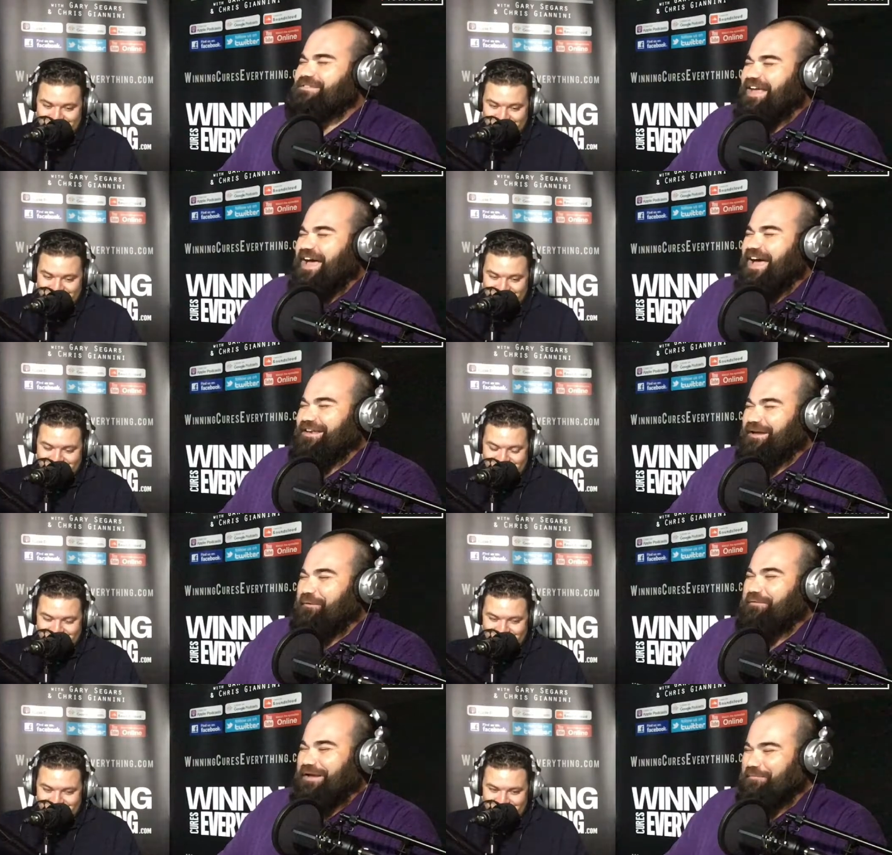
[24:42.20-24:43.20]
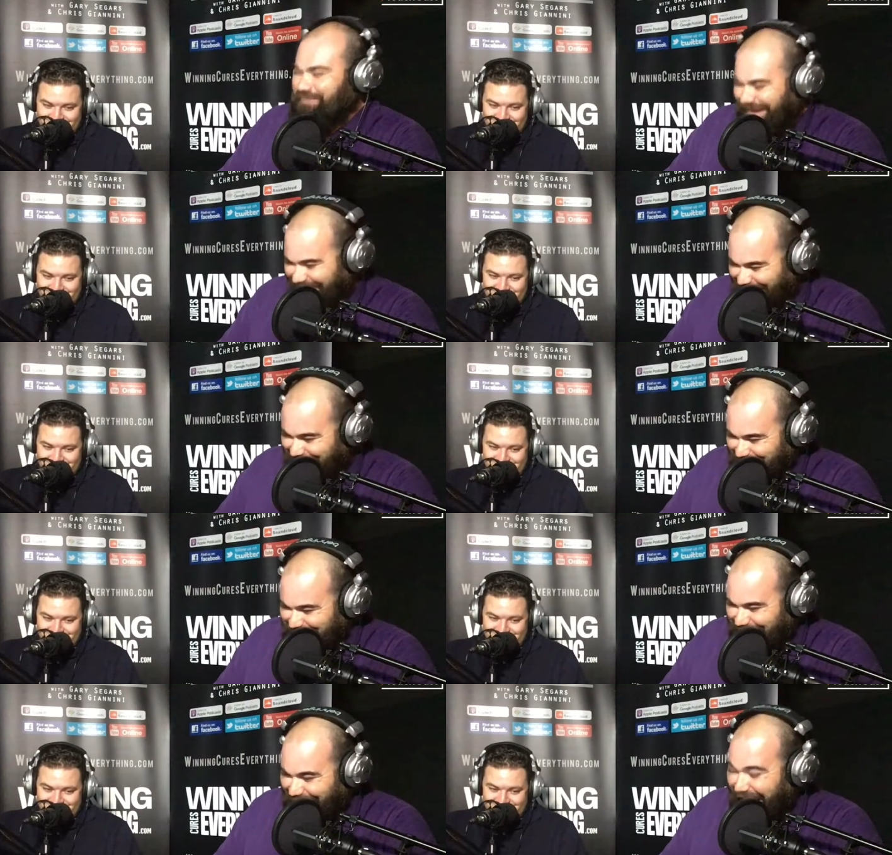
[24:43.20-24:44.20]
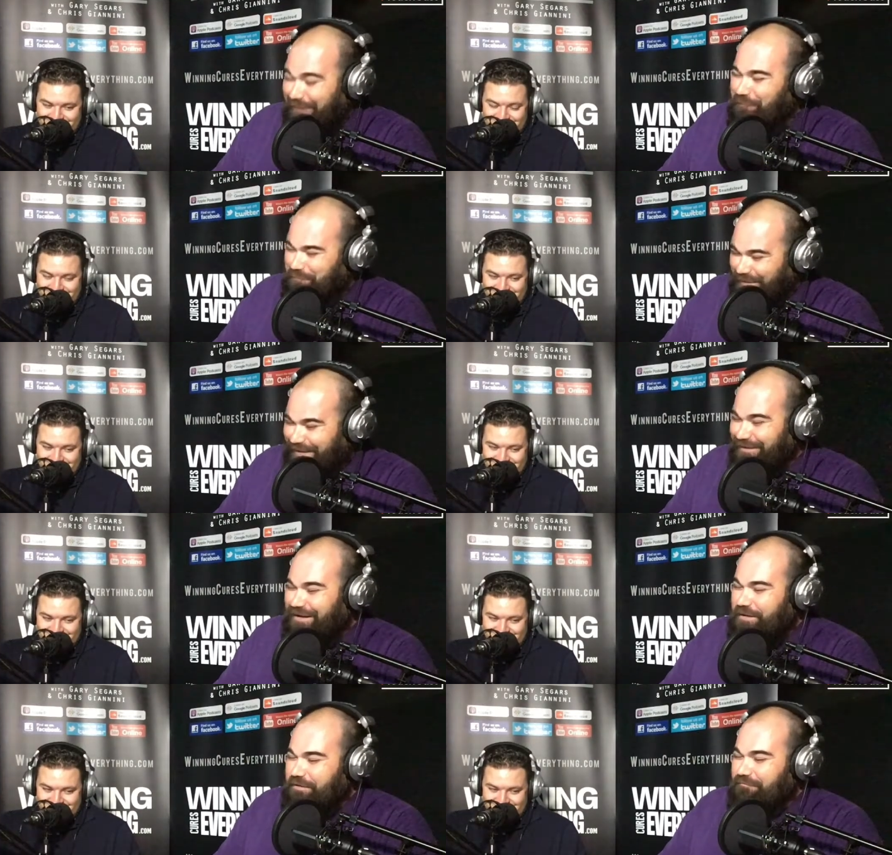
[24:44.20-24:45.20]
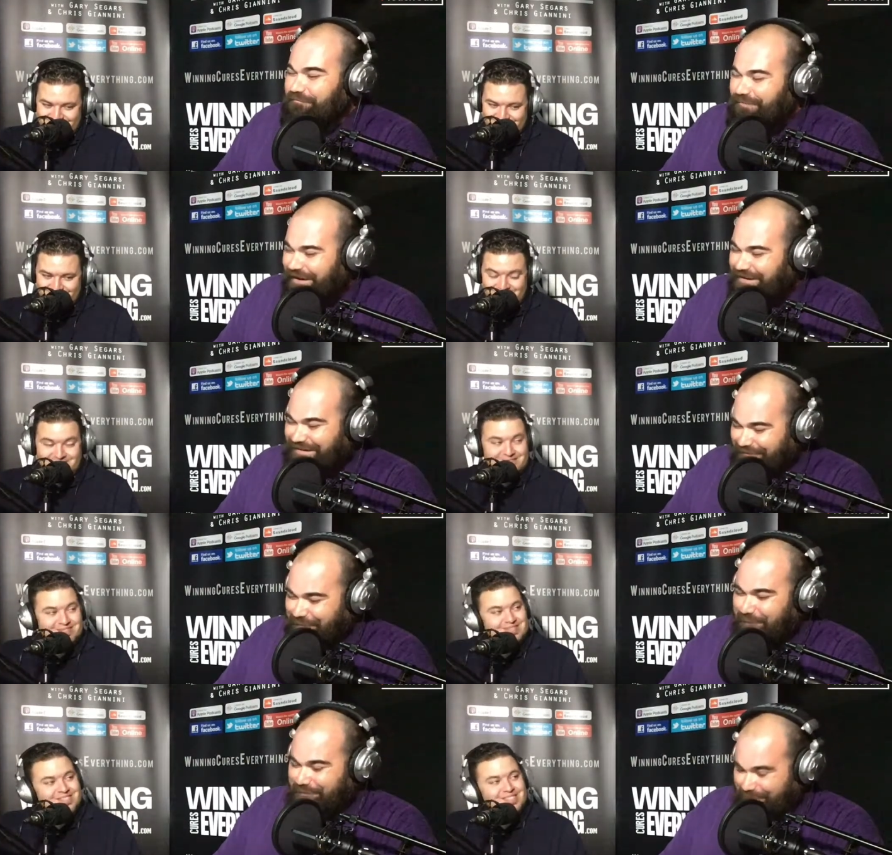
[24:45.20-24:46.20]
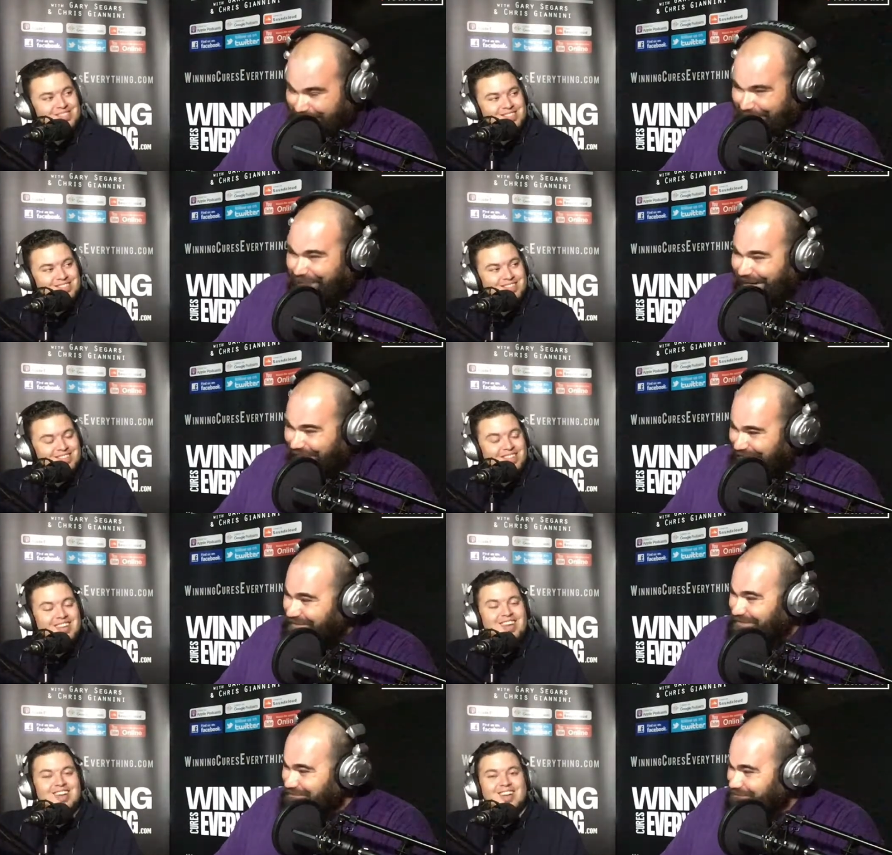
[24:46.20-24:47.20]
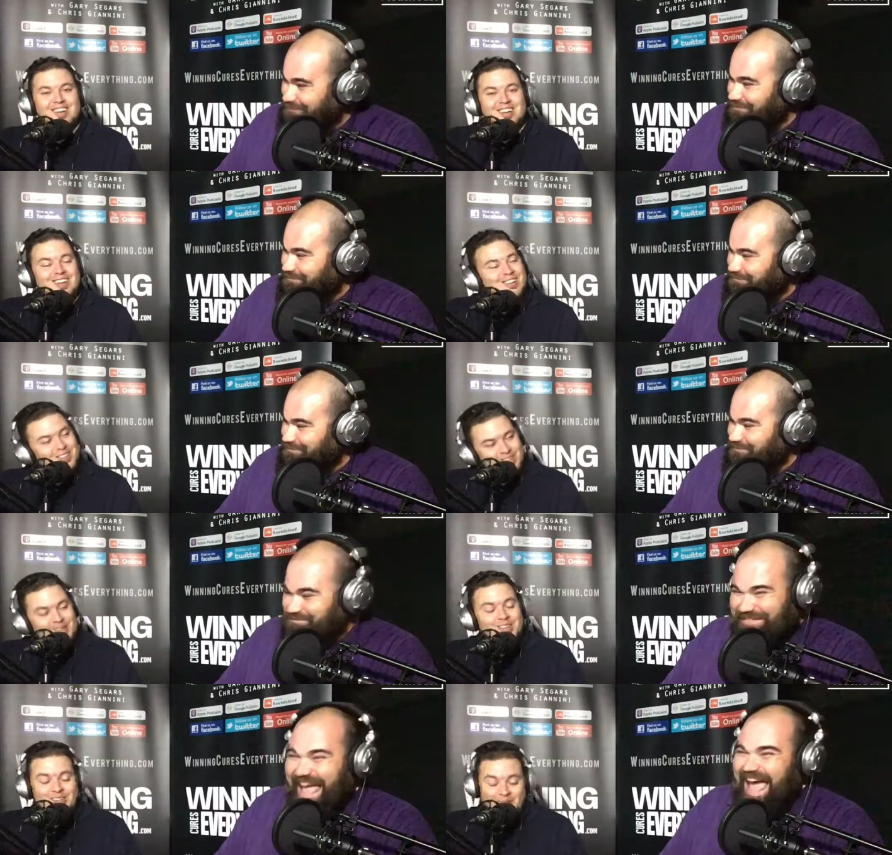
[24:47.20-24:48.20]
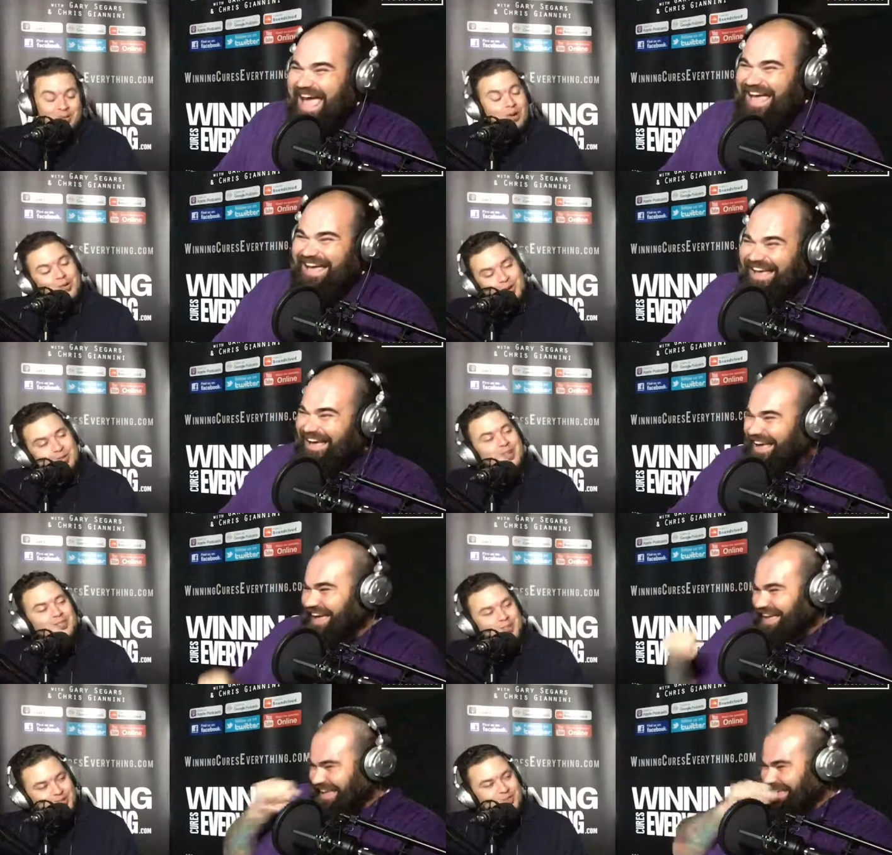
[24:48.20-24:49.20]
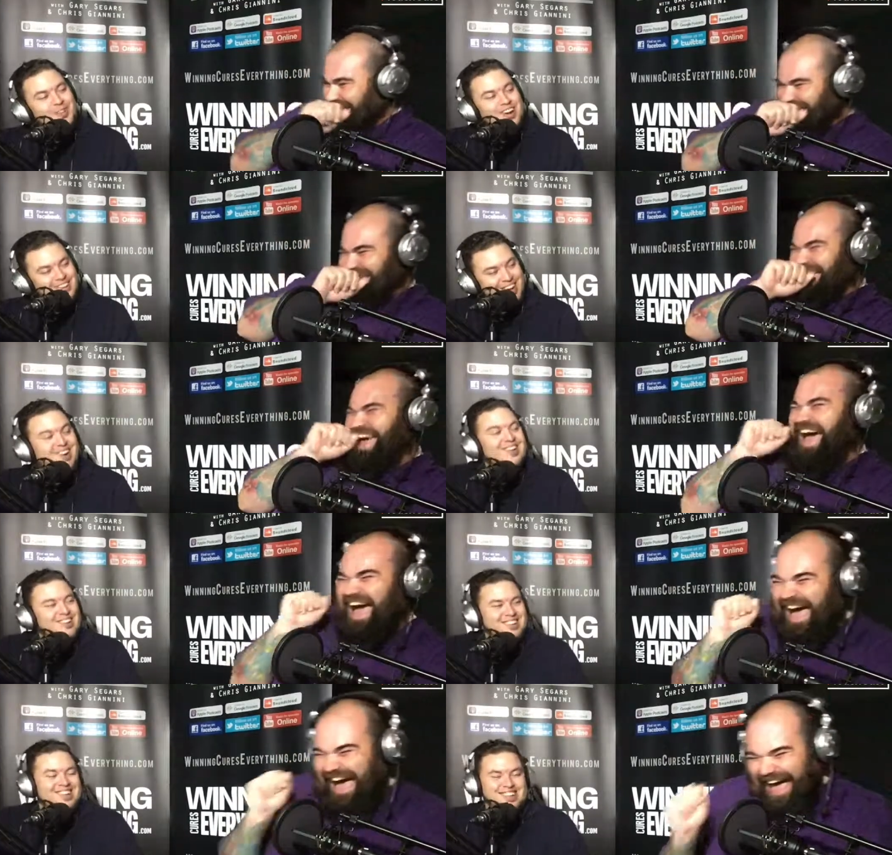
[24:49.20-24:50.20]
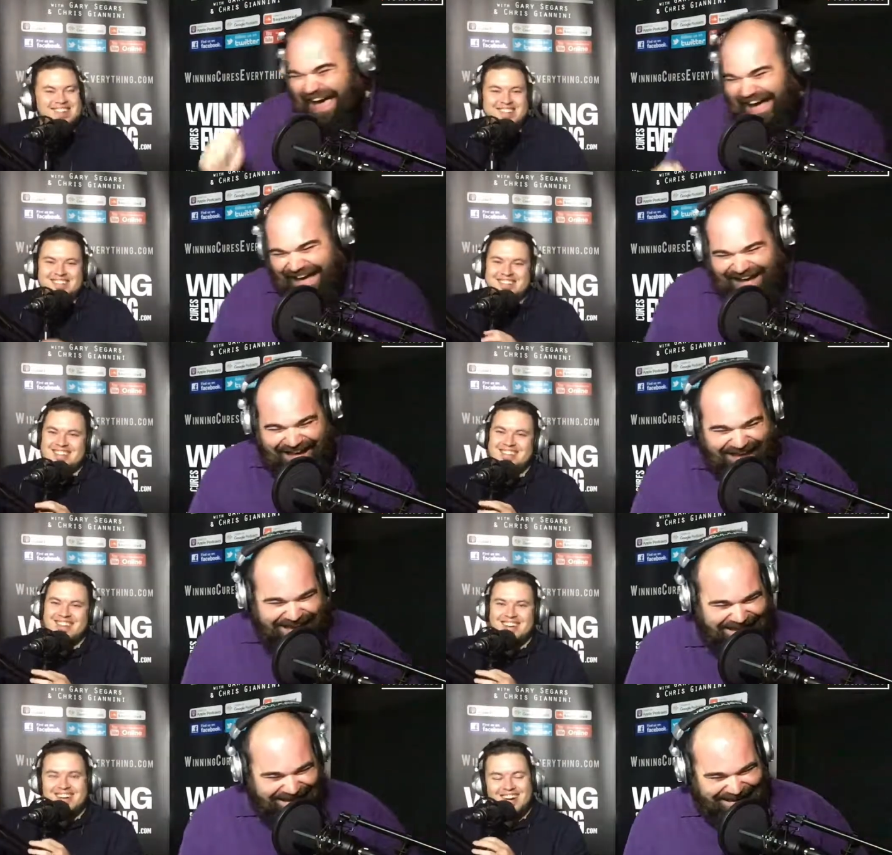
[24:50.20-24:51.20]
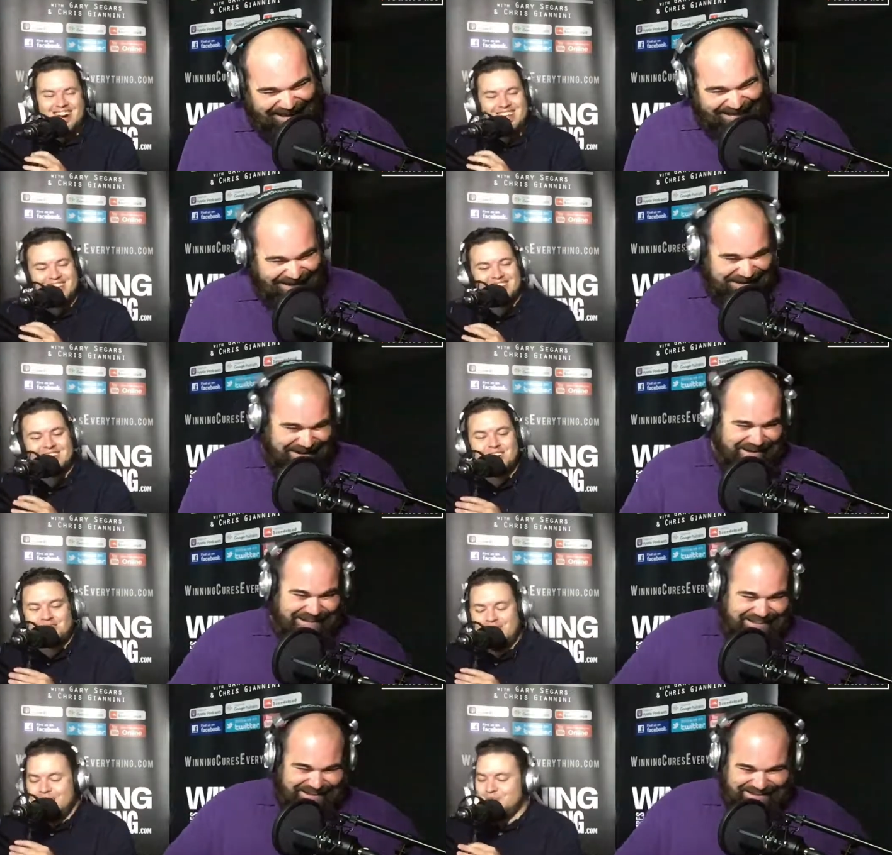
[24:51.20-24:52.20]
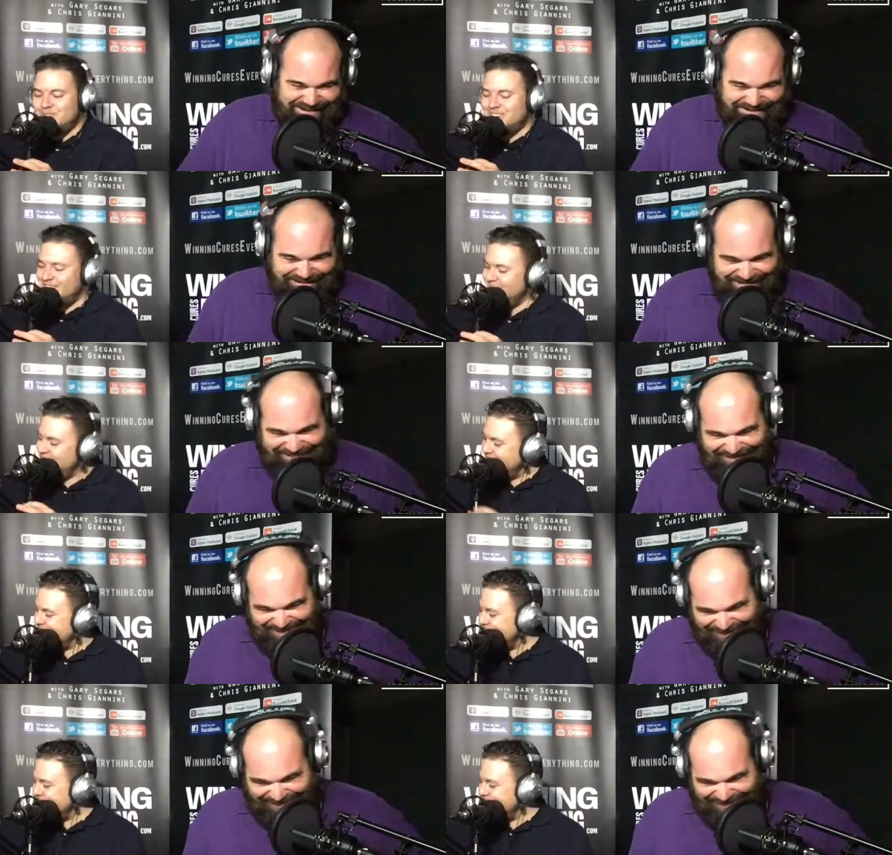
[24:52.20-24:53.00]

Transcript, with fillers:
Speaker 1: signed Odell Beckham, I will be very difficult to be around.
Speaker 2: You already difficult right now. All right, that's going to wrap it up.